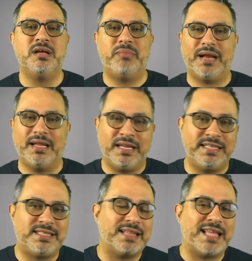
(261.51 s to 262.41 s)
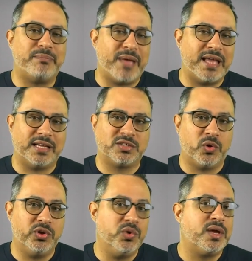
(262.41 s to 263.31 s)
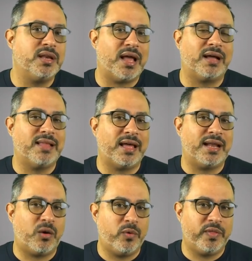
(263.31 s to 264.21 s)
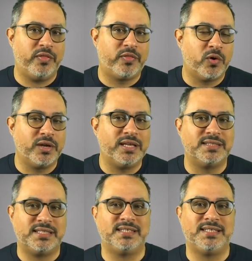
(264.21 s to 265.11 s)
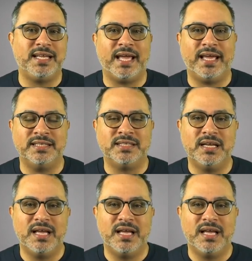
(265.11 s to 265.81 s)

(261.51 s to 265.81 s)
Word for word: But at least get that Paydex score. You can knock that out within 30 to 60 days